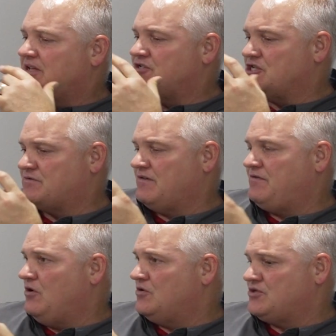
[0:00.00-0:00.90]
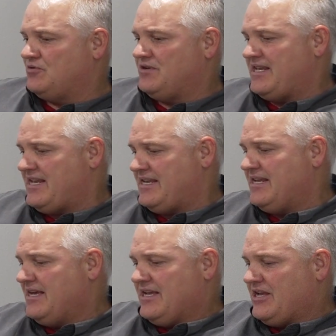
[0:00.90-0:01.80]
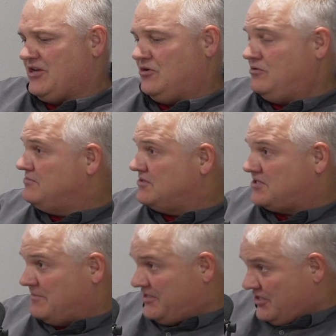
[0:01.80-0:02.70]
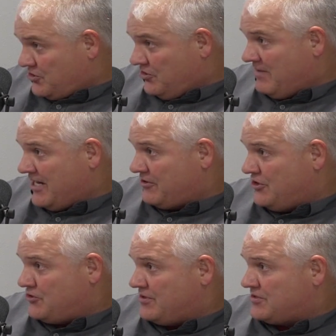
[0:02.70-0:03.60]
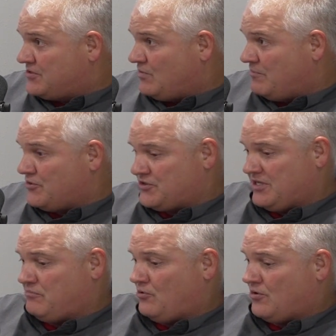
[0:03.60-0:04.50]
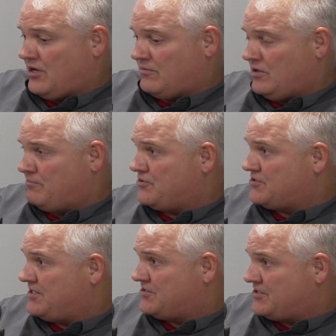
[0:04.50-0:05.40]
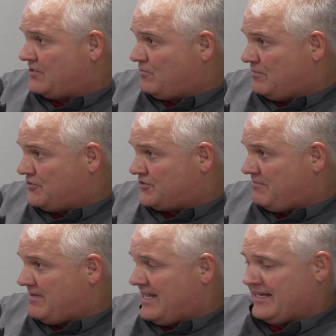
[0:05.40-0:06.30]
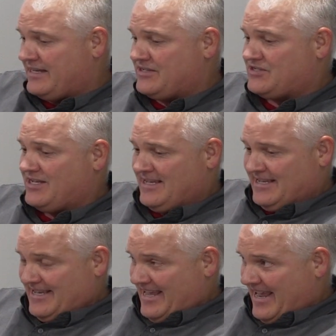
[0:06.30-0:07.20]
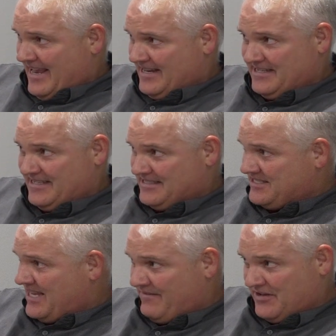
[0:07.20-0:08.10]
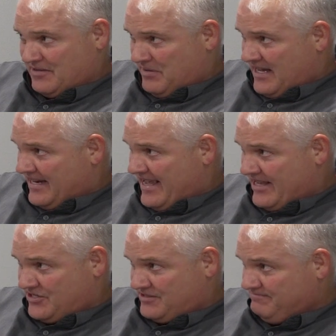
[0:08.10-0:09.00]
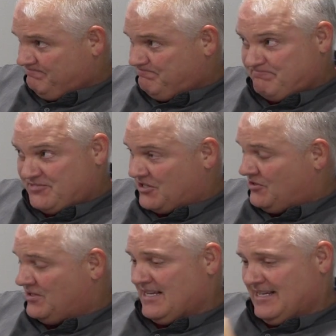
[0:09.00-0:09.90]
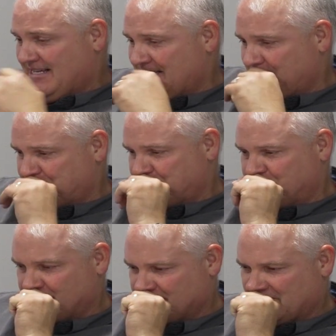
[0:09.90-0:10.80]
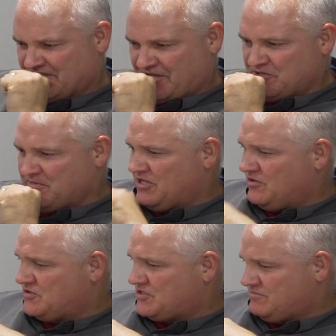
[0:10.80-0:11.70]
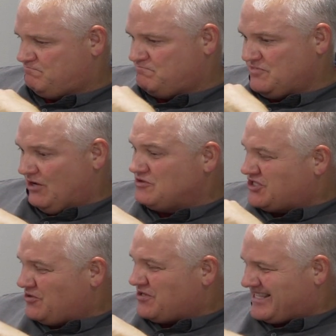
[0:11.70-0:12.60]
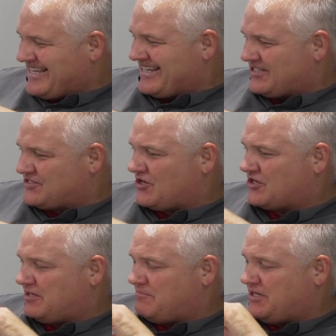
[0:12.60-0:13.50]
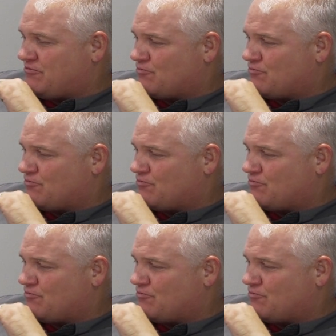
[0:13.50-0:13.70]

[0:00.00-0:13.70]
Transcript: just for folks who need, some additional micronutrients, 1% boron, 1% zinc, 1% manganese, and it's heavy in potash. So, excuse me, those two things are going to be